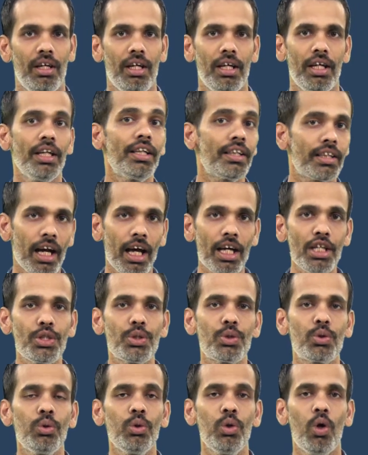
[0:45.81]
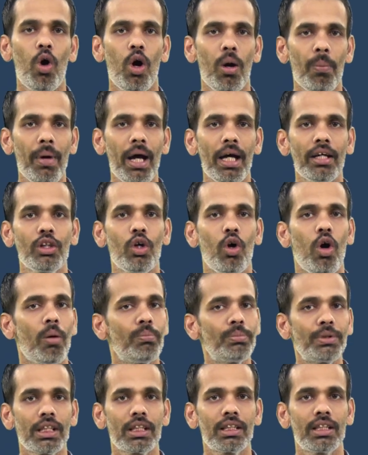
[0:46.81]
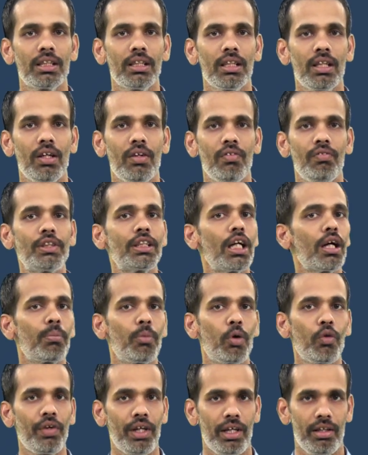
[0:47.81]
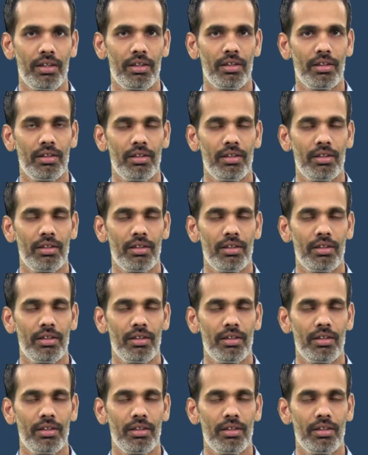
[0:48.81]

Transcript: It tries to hold back the objects which are moving.